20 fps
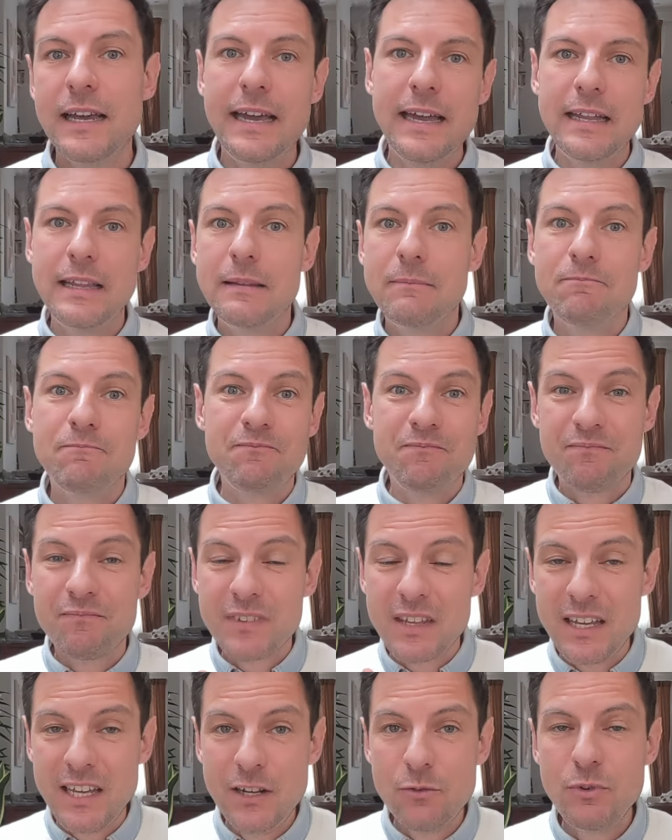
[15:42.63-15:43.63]
and
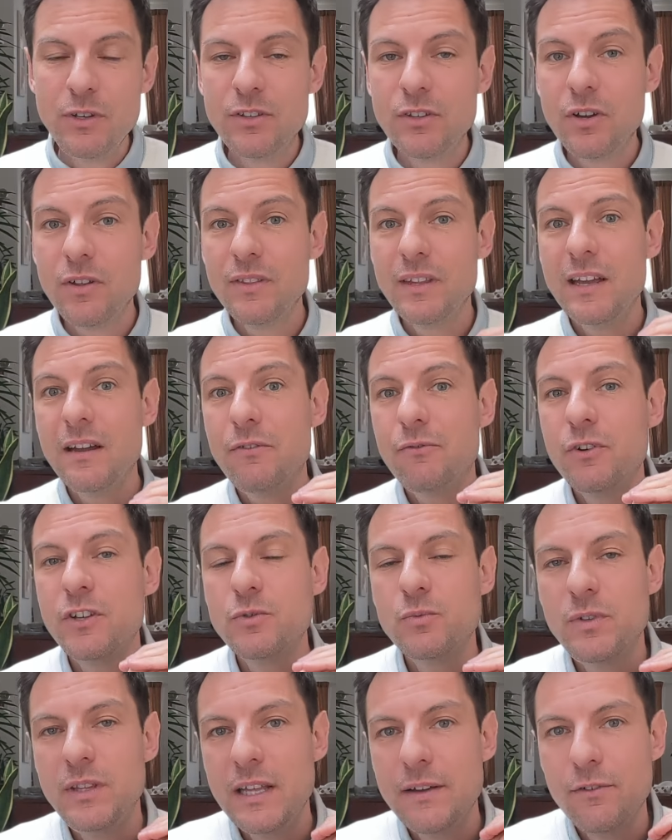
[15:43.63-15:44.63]
in return their
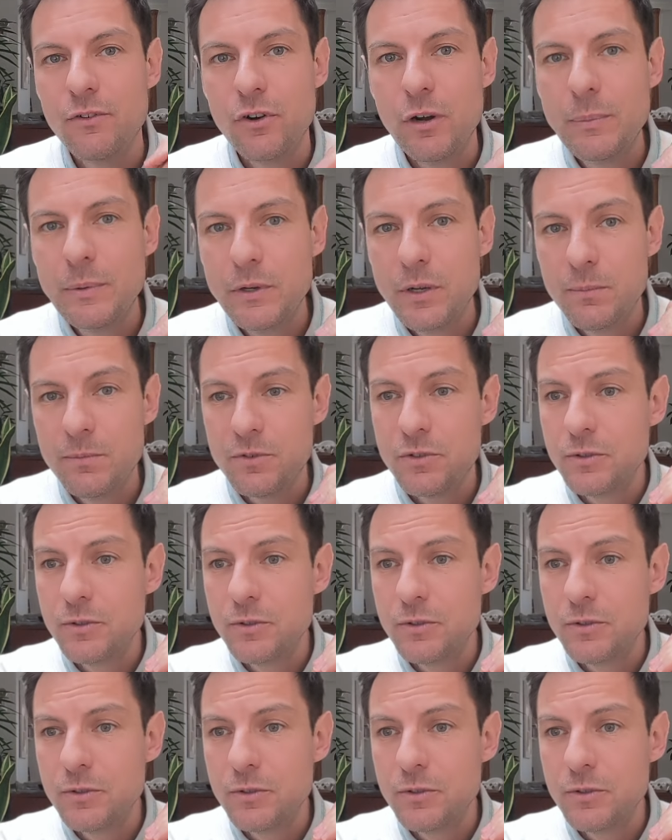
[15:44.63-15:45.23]
friends will never open up.